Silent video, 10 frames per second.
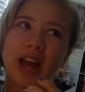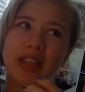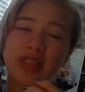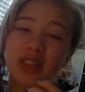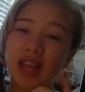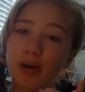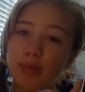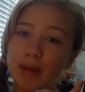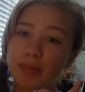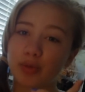I think that
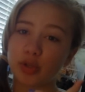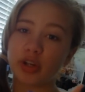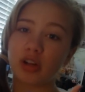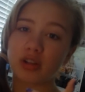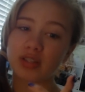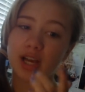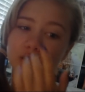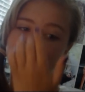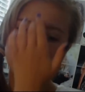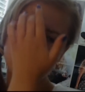one might be $3
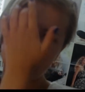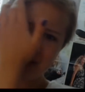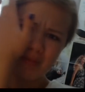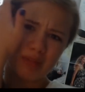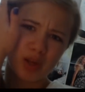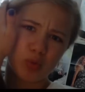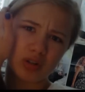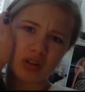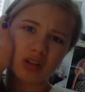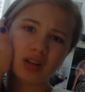actually, but it might even be like
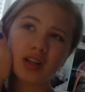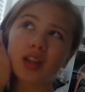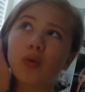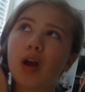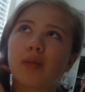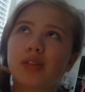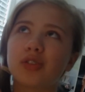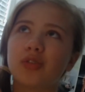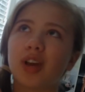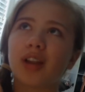$1. And like, why
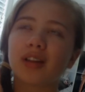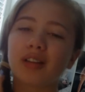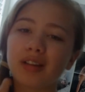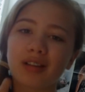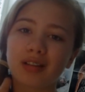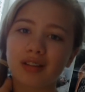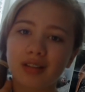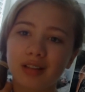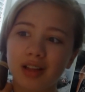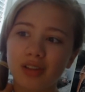wouldn't you get it? Like,
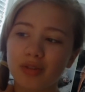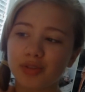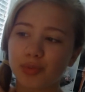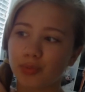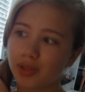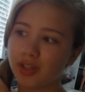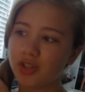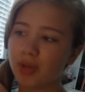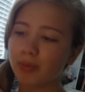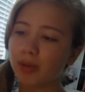hello, it's really
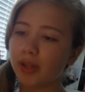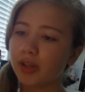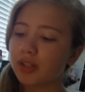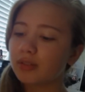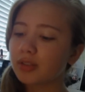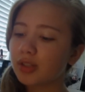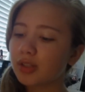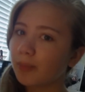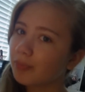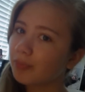cheap and really good.
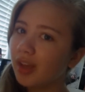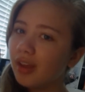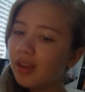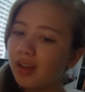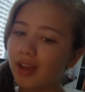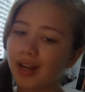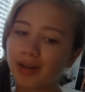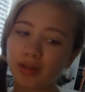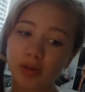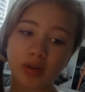So, and I
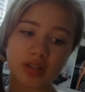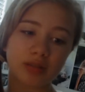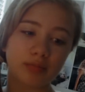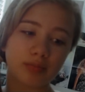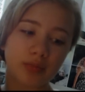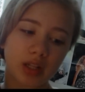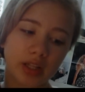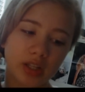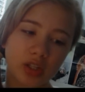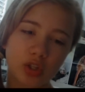really want some
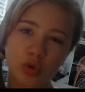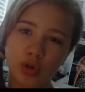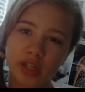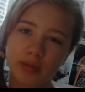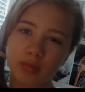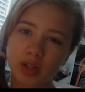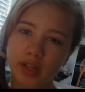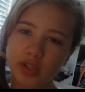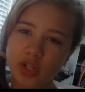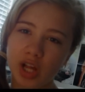like cream or
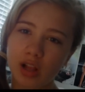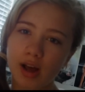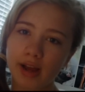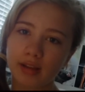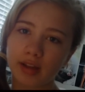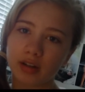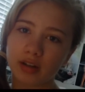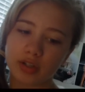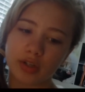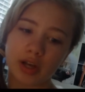like gel
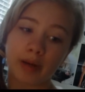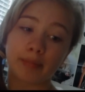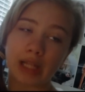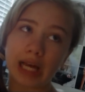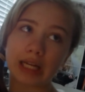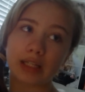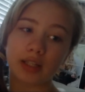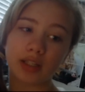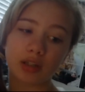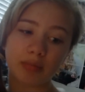eyeliner to black
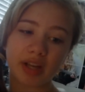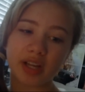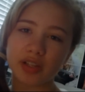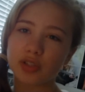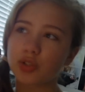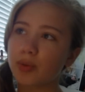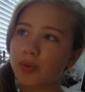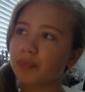eyeliner, because